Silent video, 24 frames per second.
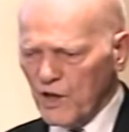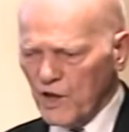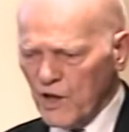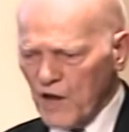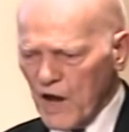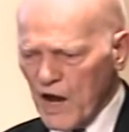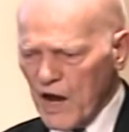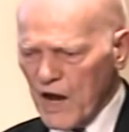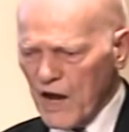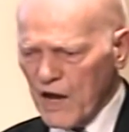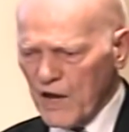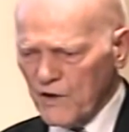
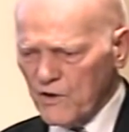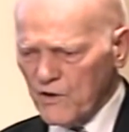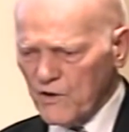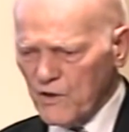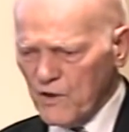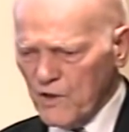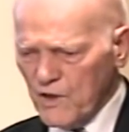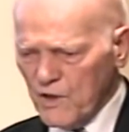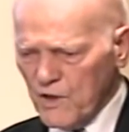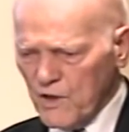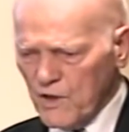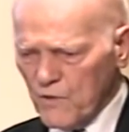God
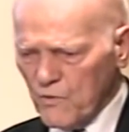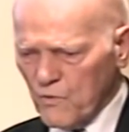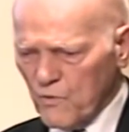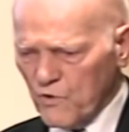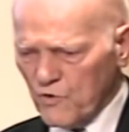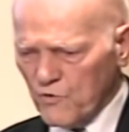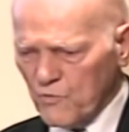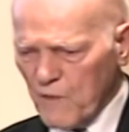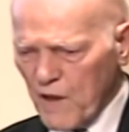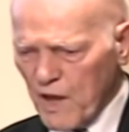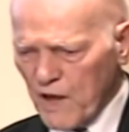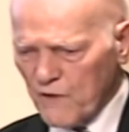
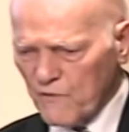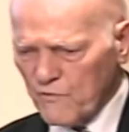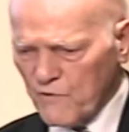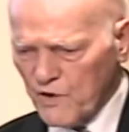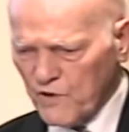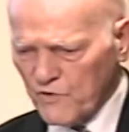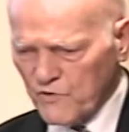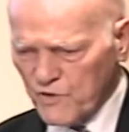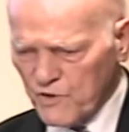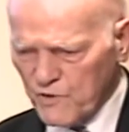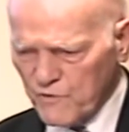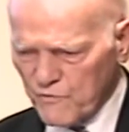was
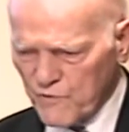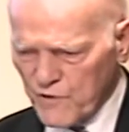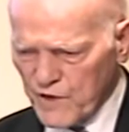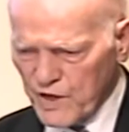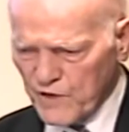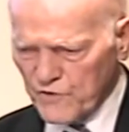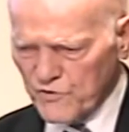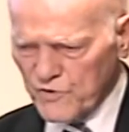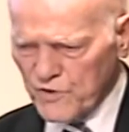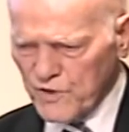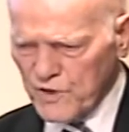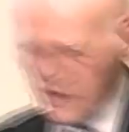manifest in the
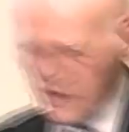flesh.